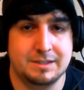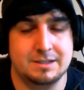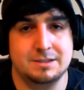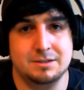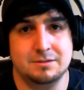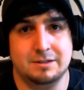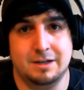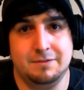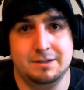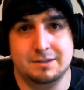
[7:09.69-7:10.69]
So I
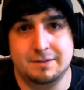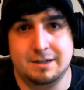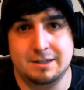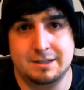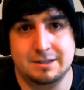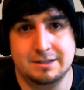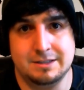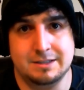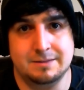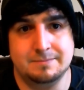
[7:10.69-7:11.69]
feed off that, and then
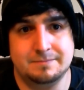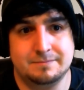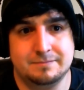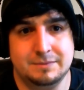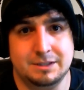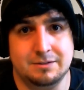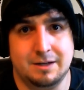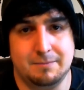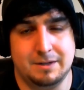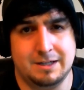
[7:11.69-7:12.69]
you know,